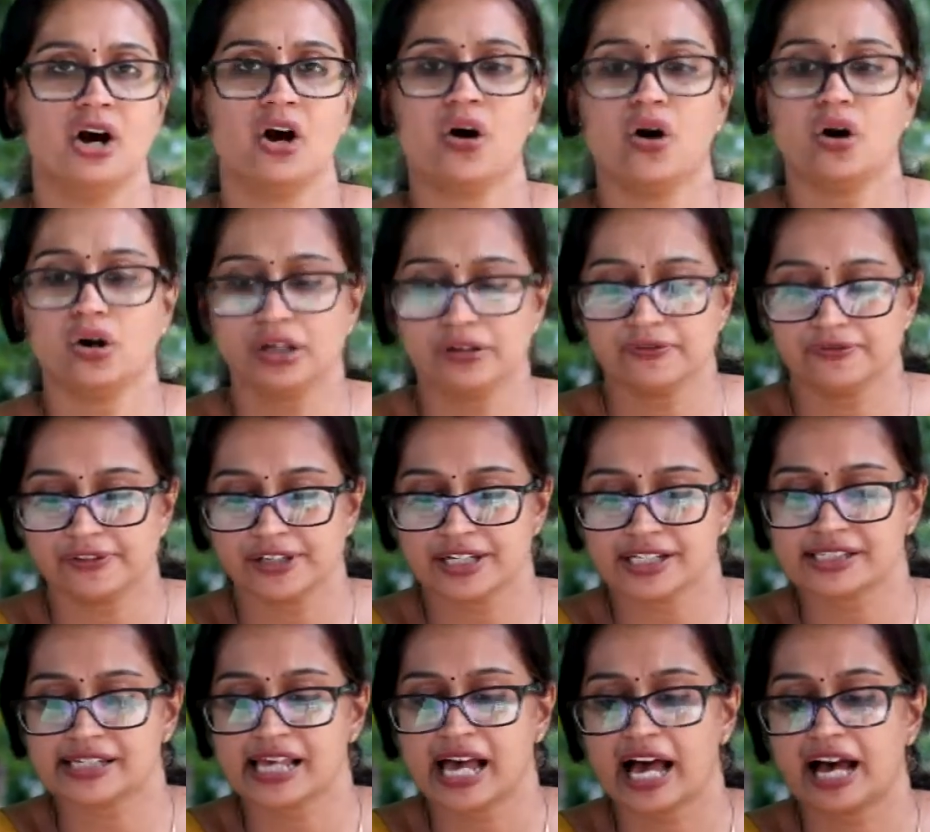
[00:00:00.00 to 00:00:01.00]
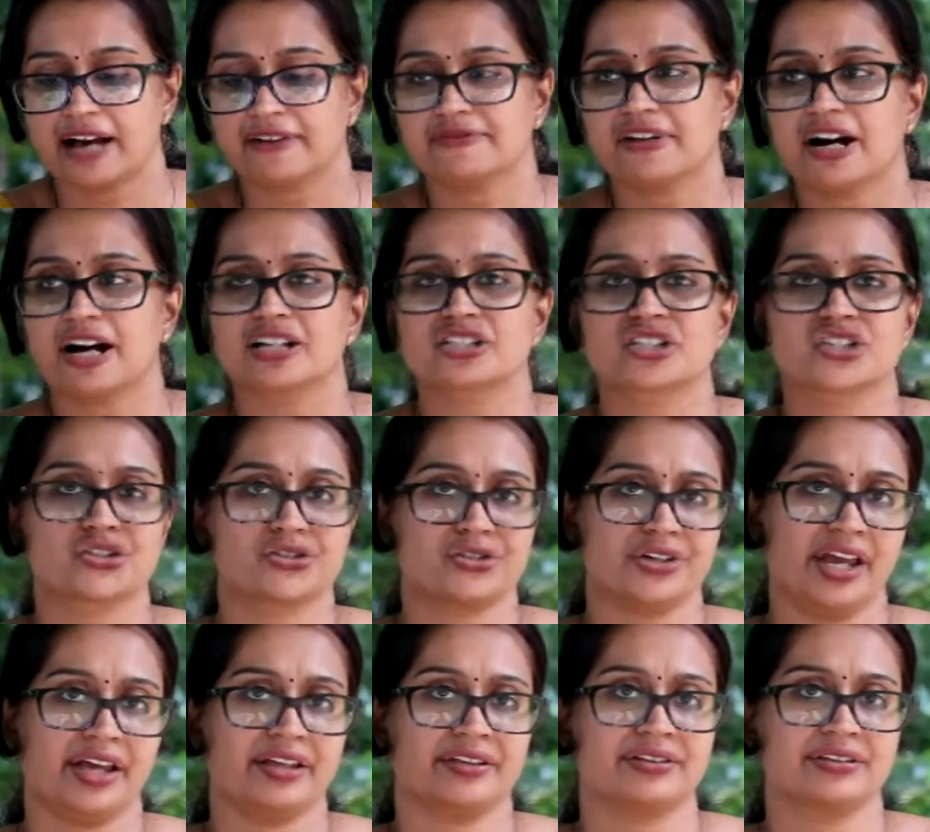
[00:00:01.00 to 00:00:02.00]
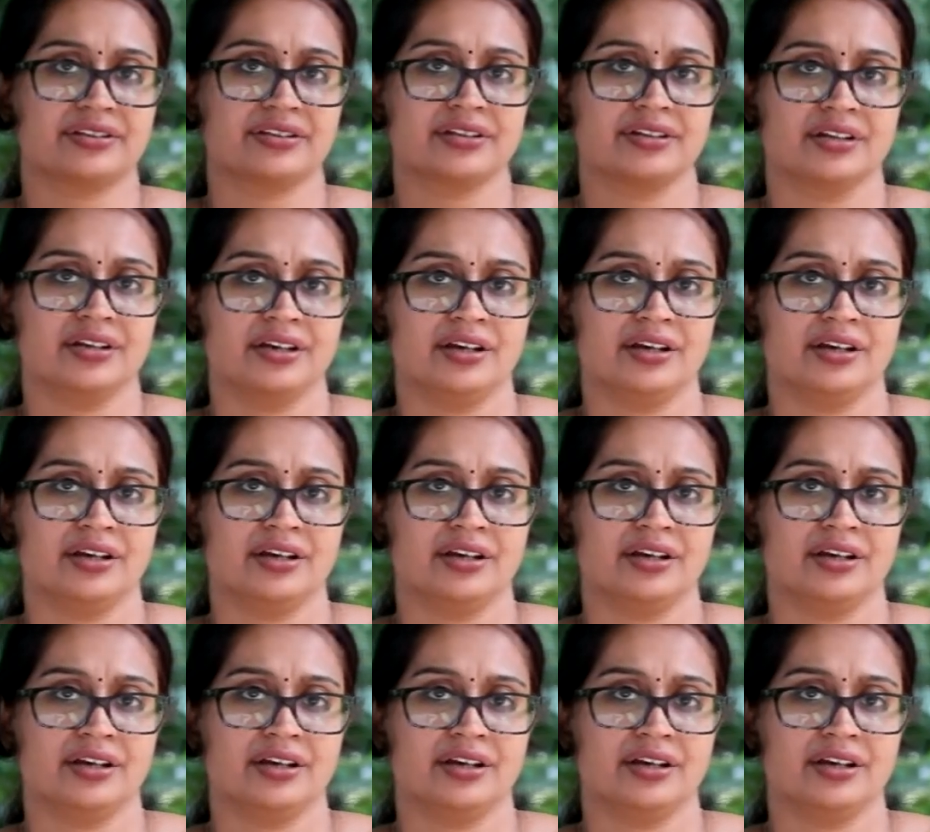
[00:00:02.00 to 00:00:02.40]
All of us have our strength.